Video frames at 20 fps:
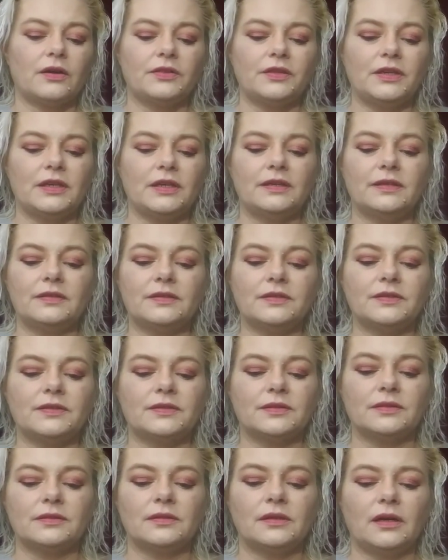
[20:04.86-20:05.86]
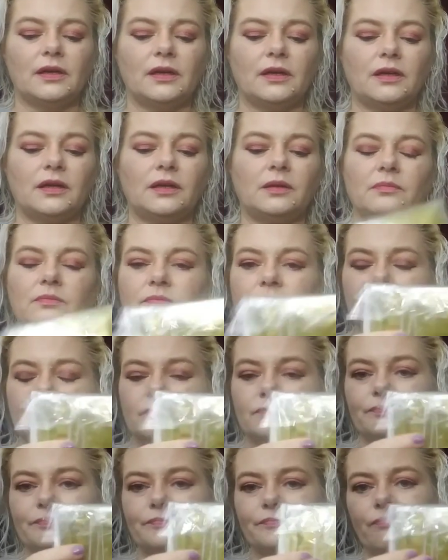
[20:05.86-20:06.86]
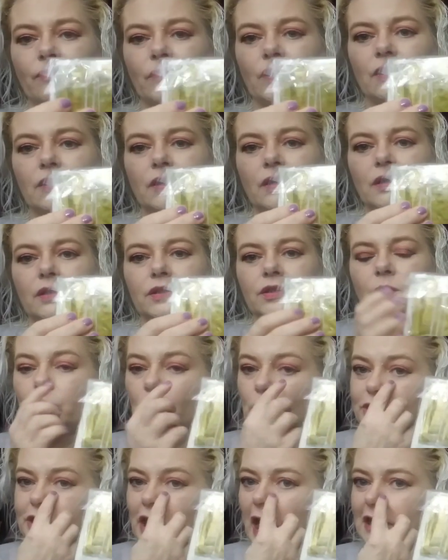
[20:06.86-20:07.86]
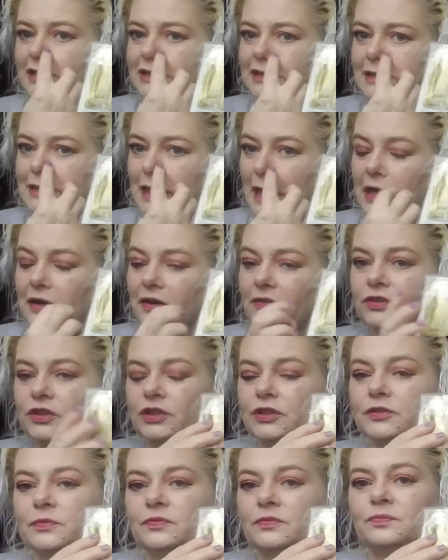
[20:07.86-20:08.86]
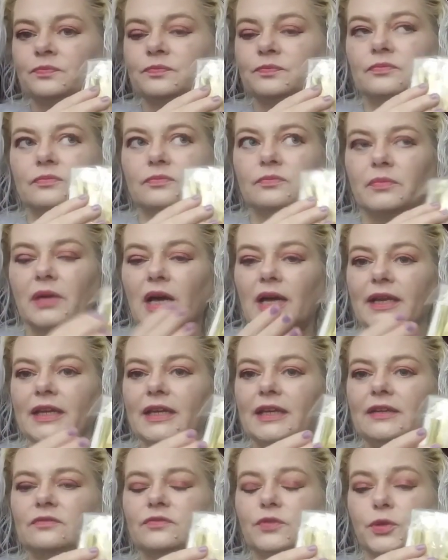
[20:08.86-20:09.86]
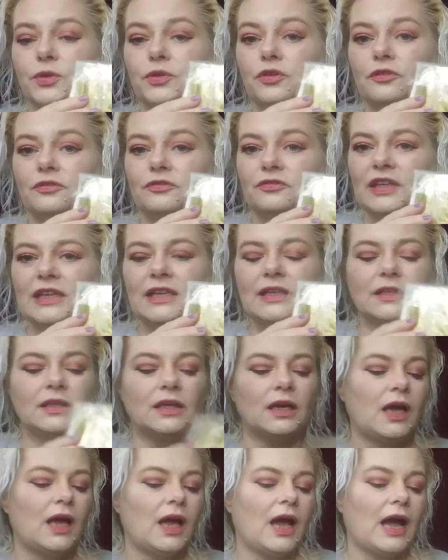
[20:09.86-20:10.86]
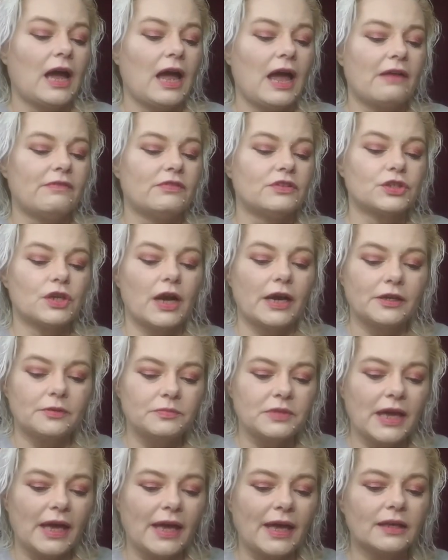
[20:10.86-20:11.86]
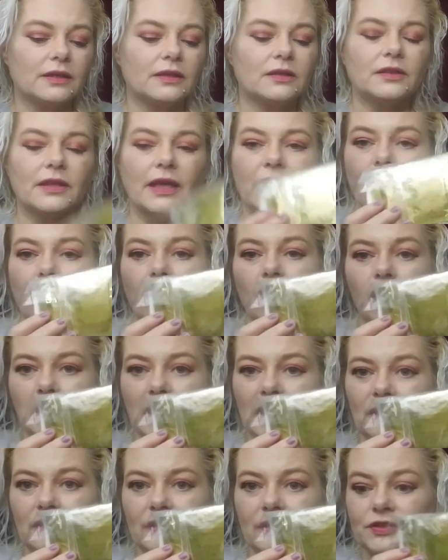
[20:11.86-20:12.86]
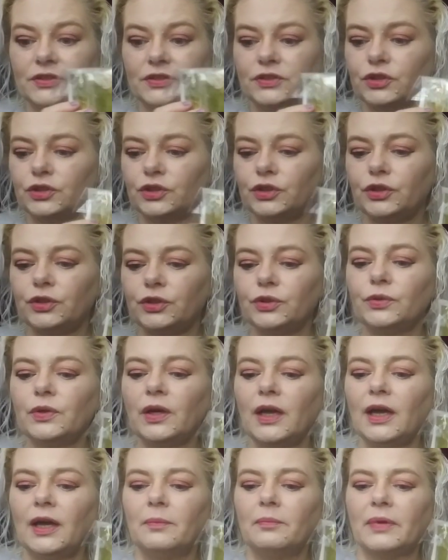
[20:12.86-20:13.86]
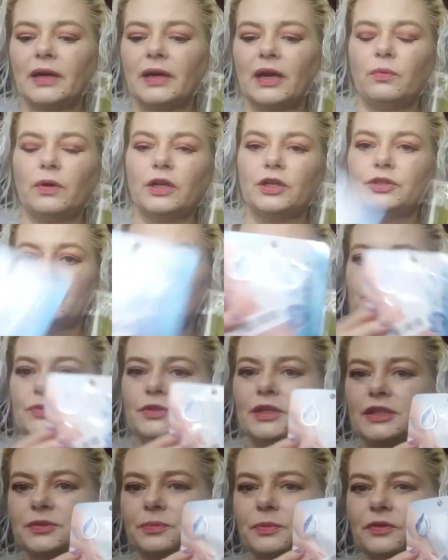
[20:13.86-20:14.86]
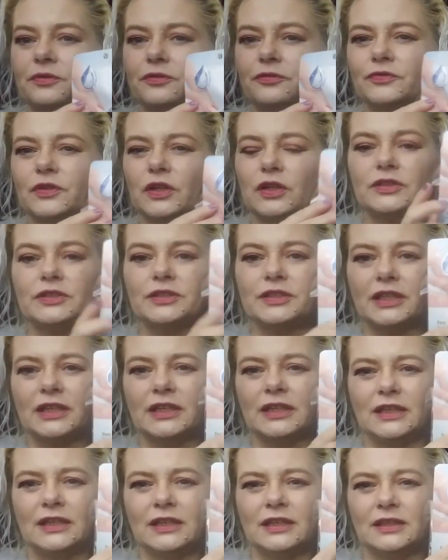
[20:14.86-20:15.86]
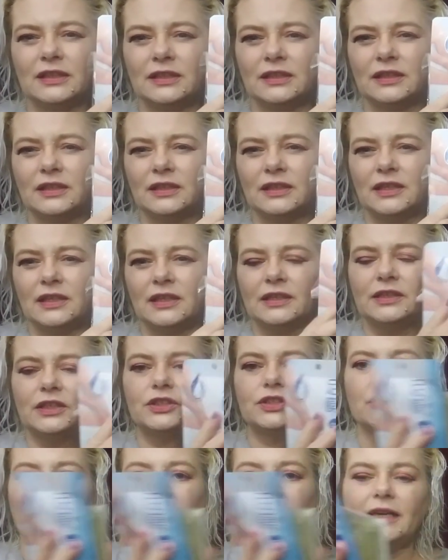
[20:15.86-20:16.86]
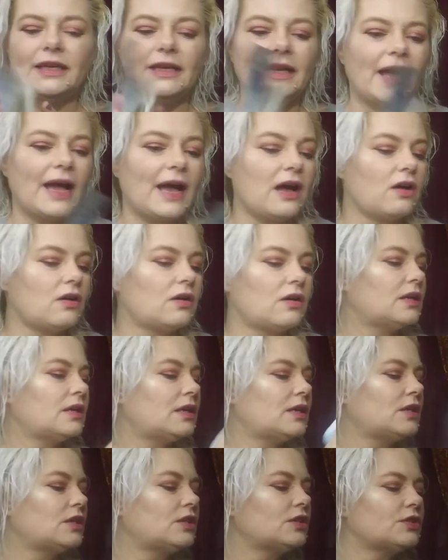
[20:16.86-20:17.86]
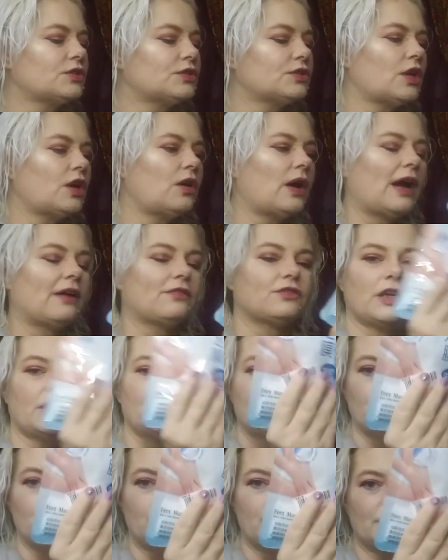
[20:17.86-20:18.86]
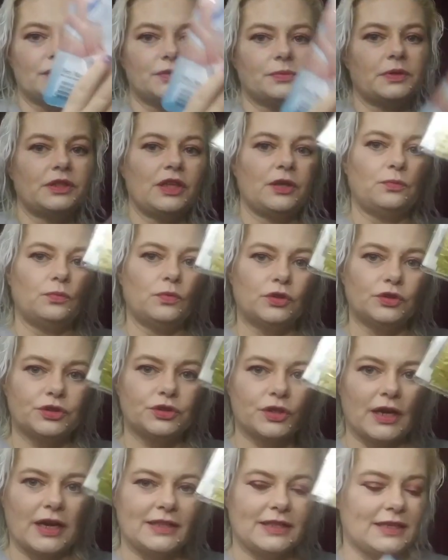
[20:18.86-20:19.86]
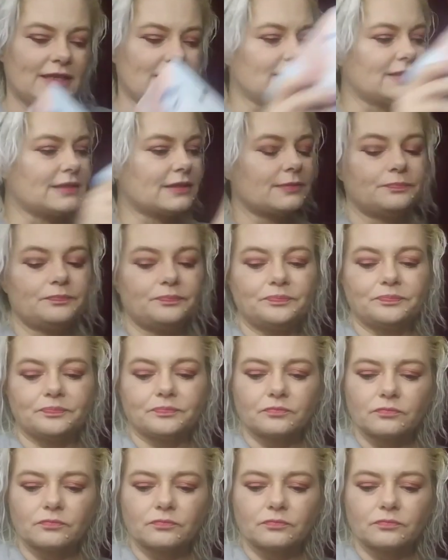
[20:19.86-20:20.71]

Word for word: are these um, to pull toxins out of your body through your feet. I haven't tried them yet. They are on my list to do, but I want to do this one first to try it out. So after I do this one, then we'll try these